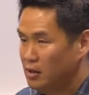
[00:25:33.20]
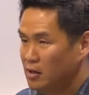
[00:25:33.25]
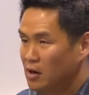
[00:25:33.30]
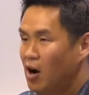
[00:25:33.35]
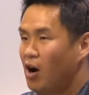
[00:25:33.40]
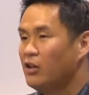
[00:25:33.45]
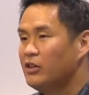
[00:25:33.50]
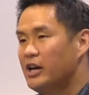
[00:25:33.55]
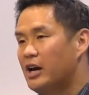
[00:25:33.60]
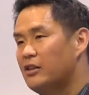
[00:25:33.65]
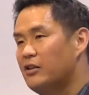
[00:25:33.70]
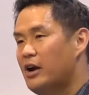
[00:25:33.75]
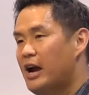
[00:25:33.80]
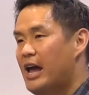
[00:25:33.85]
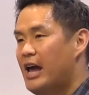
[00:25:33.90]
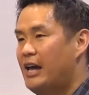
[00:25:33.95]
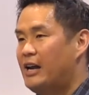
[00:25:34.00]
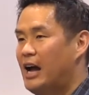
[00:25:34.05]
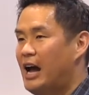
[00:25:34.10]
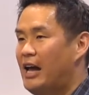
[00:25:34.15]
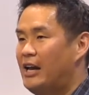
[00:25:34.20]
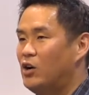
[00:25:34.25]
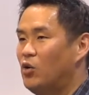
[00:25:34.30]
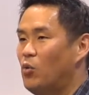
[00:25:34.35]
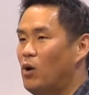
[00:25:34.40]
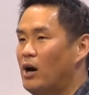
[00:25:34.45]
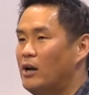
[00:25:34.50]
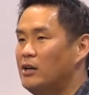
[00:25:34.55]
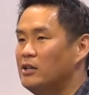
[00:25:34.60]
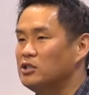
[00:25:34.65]
On the other hand, I don't
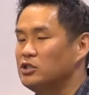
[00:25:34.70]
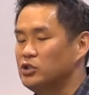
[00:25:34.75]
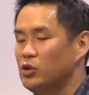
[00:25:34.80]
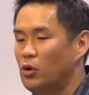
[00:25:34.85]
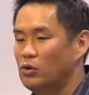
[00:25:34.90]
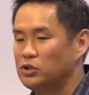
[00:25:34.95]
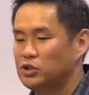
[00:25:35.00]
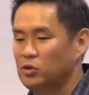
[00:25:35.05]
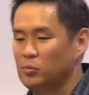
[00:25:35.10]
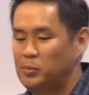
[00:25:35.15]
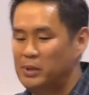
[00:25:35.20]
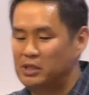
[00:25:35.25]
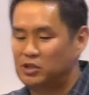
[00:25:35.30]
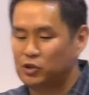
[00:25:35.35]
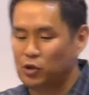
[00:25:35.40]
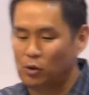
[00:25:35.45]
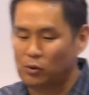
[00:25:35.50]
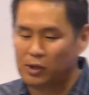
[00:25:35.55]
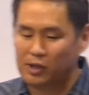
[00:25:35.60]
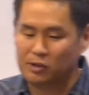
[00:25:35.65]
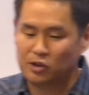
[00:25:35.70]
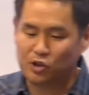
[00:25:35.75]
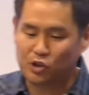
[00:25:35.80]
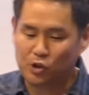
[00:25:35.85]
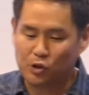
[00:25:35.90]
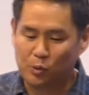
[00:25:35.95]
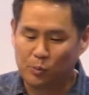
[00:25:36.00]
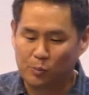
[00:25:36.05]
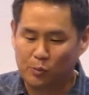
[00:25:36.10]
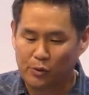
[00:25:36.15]
want us to also be so
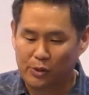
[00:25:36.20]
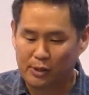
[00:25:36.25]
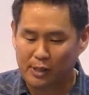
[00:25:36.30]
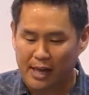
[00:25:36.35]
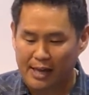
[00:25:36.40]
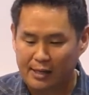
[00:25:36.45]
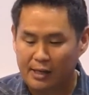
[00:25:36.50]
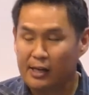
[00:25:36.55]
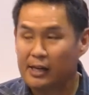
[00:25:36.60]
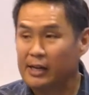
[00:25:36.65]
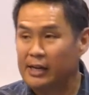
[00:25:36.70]
consumed with like,